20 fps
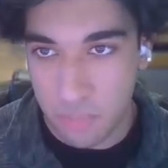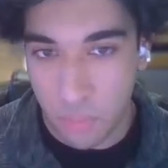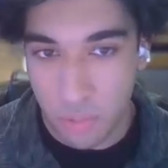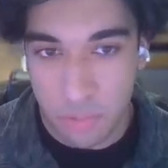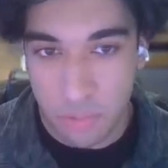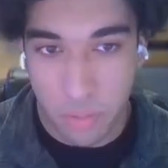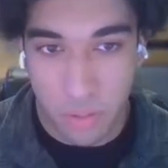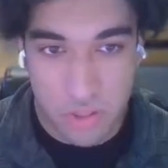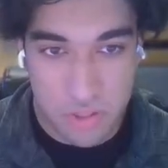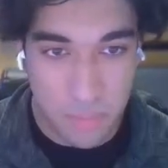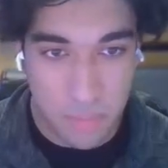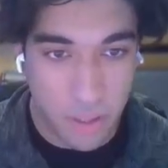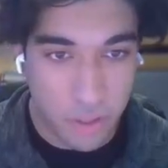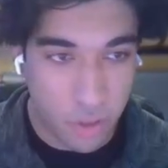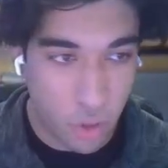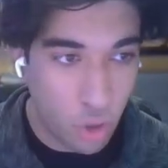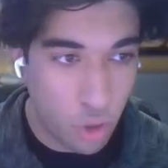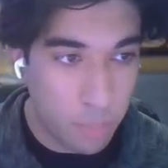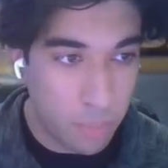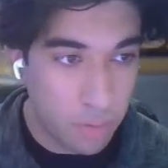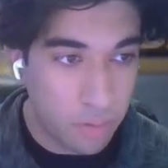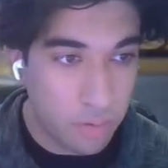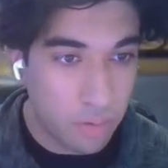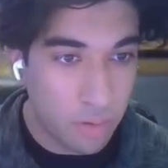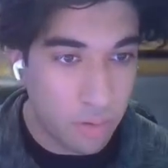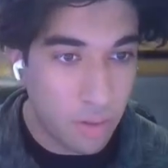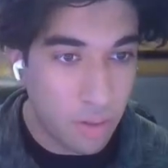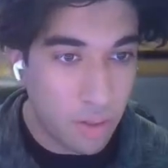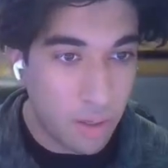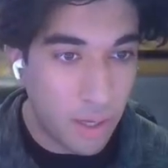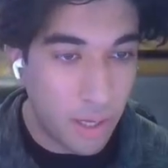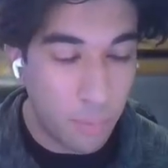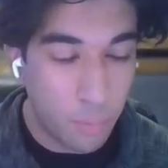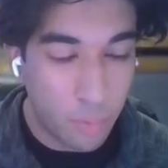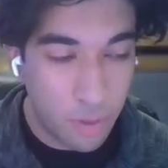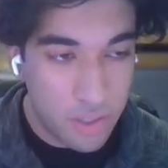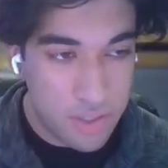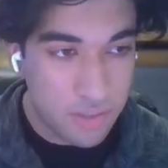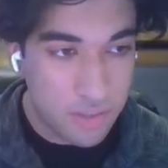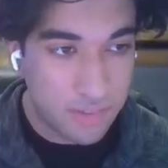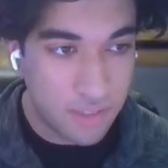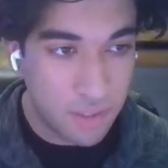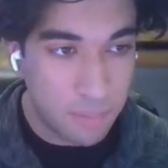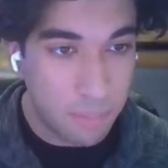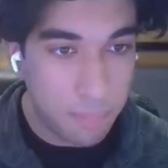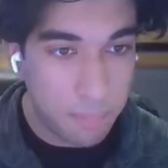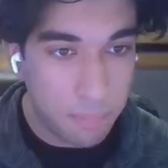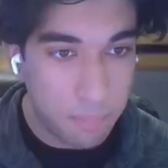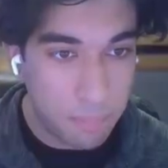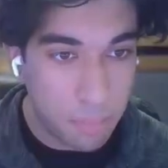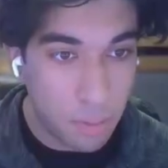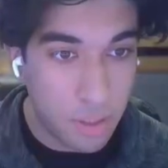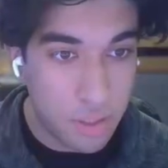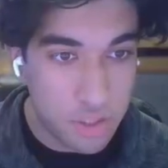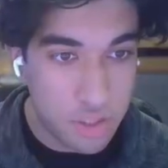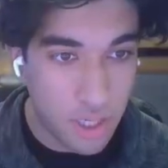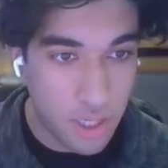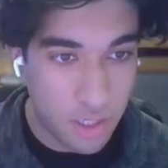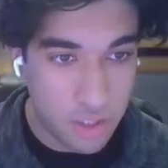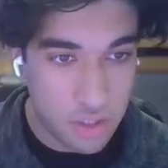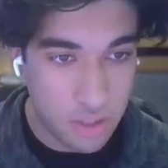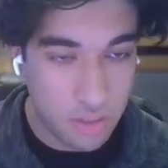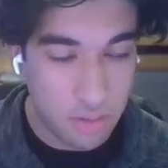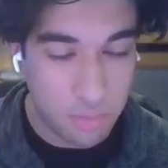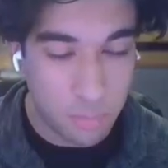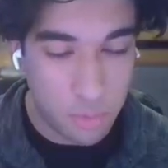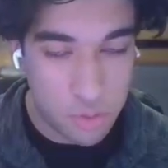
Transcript: But once we got to market open, I wanted to see bullish action,